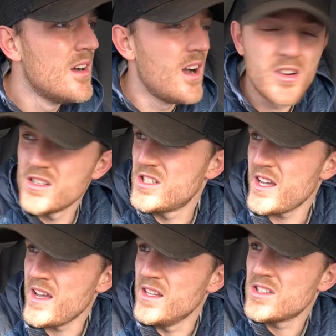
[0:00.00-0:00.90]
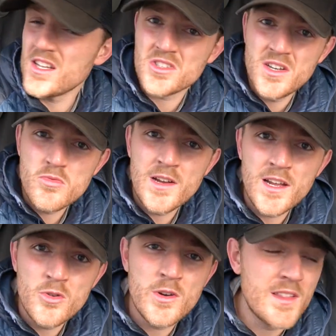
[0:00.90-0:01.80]
I gotta say, it's actually really
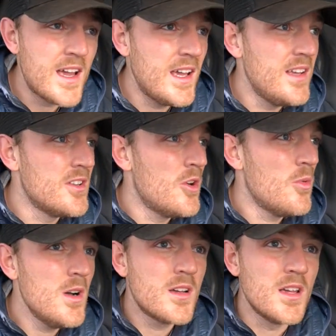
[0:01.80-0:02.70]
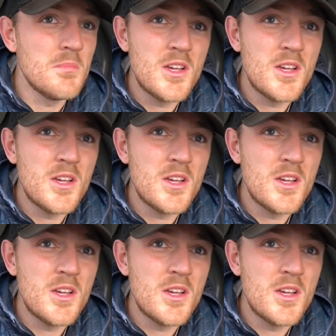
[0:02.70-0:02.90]
annoying that heater not working,